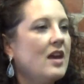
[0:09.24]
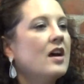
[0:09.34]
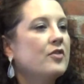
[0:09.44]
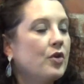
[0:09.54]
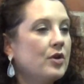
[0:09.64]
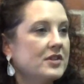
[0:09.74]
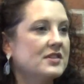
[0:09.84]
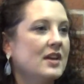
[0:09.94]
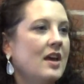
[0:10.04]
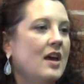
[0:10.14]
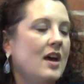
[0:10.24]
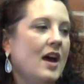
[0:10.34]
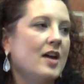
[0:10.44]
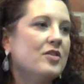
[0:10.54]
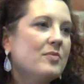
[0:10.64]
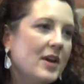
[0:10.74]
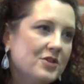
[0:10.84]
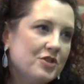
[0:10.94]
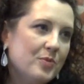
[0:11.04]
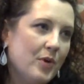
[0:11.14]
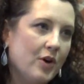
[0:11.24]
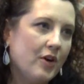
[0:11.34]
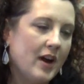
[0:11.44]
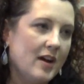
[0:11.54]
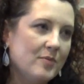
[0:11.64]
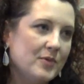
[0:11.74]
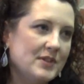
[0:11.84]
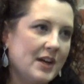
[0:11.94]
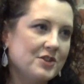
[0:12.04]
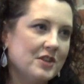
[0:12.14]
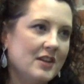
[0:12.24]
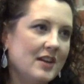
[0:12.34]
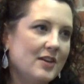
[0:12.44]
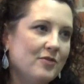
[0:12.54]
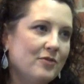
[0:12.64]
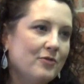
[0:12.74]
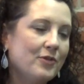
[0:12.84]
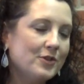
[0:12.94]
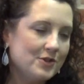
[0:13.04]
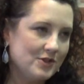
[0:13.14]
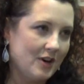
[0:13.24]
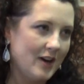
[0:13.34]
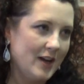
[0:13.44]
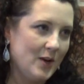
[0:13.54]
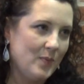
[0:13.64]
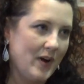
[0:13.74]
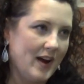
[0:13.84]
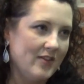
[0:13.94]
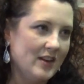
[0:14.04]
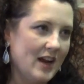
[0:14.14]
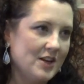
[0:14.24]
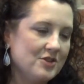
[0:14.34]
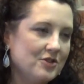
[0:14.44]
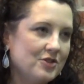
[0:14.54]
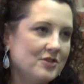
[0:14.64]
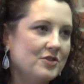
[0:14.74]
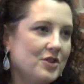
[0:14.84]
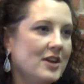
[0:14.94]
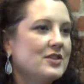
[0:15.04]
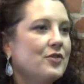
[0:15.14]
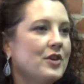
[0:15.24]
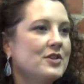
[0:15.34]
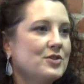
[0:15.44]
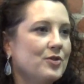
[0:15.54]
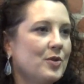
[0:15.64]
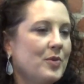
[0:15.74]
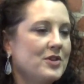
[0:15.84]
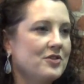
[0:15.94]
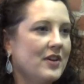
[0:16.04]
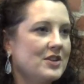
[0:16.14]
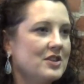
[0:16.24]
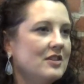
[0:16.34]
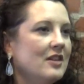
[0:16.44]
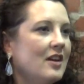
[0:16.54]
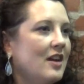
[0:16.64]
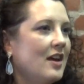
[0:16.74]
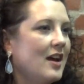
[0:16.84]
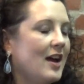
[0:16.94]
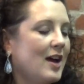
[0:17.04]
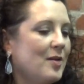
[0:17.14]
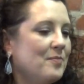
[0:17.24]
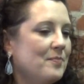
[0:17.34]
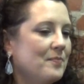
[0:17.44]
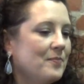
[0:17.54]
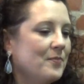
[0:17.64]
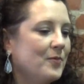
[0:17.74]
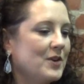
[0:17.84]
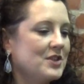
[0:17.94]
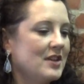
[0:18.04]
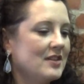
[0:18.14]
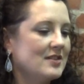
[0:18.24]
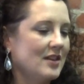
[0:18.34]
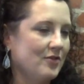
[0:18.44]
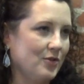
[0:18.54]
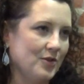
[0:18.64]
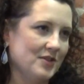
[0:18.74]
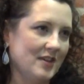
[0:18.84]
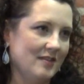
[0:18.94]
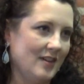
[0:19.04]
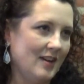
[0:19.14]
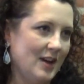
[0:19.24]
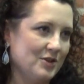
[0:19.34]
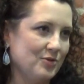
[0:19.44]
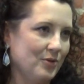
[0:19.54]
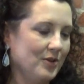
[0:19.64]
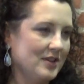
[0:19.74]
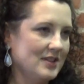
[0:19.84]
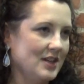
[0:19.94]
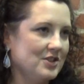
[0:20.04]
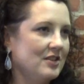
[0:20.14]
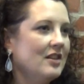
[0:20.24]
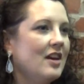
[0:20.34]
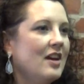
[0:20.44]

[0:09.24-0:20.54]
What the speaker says: Of course. The Main Street program was actually first started by the National Trust for Historic Preservation, which is, of course, a national organization.